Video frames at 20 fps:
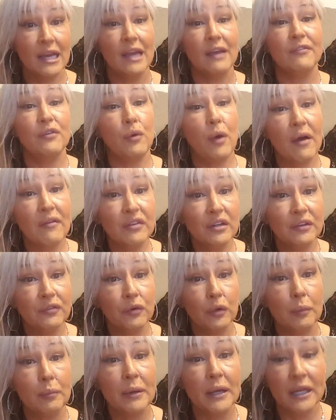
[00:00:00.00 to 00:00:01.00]
If you have a
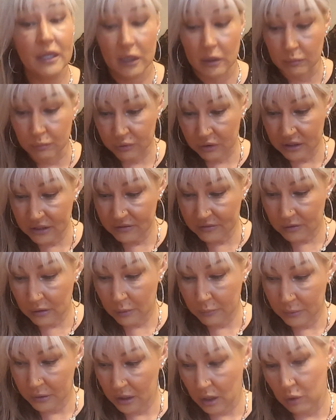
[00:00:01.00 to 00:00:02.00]
different opinion, please
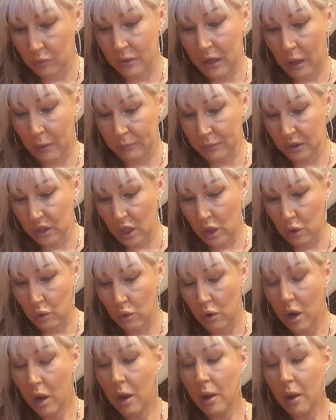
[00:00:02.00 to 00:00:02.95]
let me know down below.